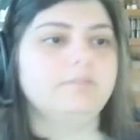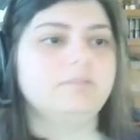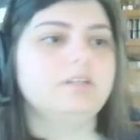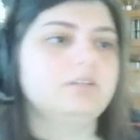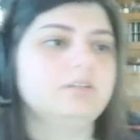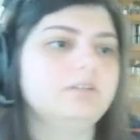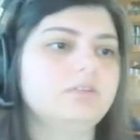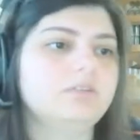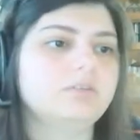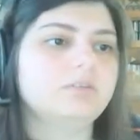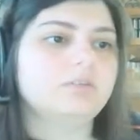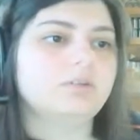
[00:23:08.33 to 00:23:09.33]
things.
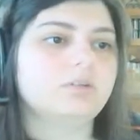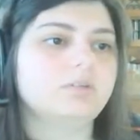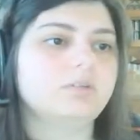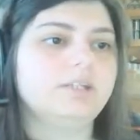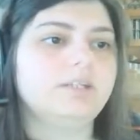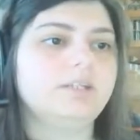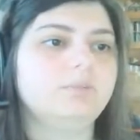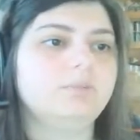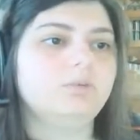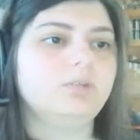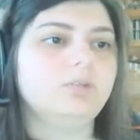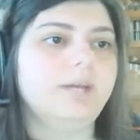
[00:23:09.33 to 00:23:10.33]
We're going to rename you
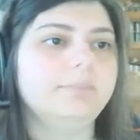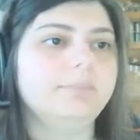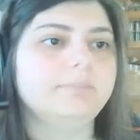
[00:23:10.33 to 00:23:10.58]
top.